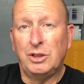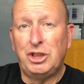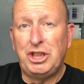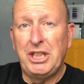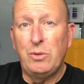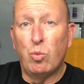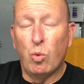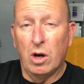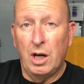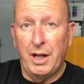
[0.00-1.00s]

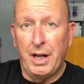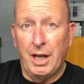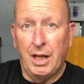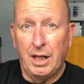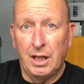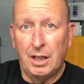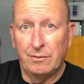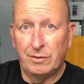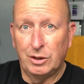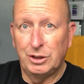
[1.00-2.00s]
G1
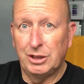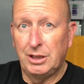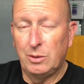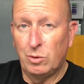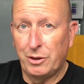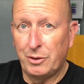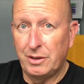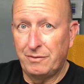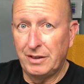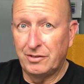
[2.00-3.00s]
version in
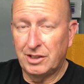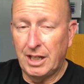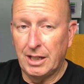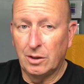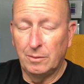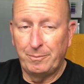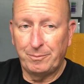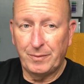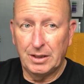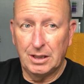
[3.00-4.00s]
1/35 scale.
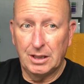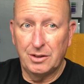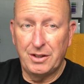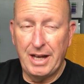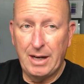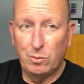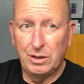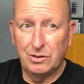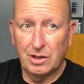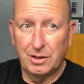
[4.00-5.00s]
That one
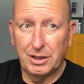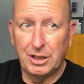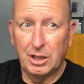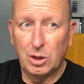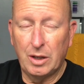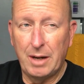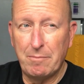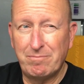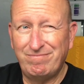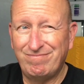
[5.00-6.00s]
is on the go. I'm
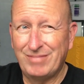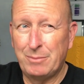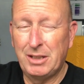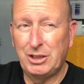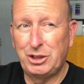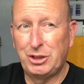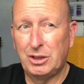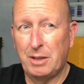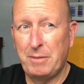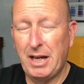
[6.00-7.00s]
not
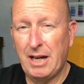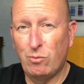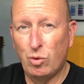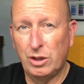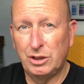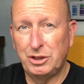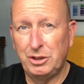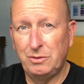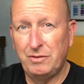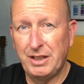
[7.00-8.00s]
sure. I may have 1 or
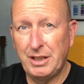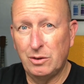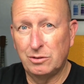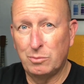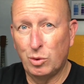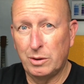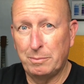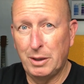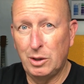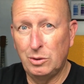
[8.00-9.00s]
2 videos more to
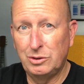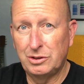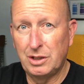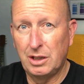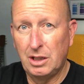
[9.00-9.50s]
post.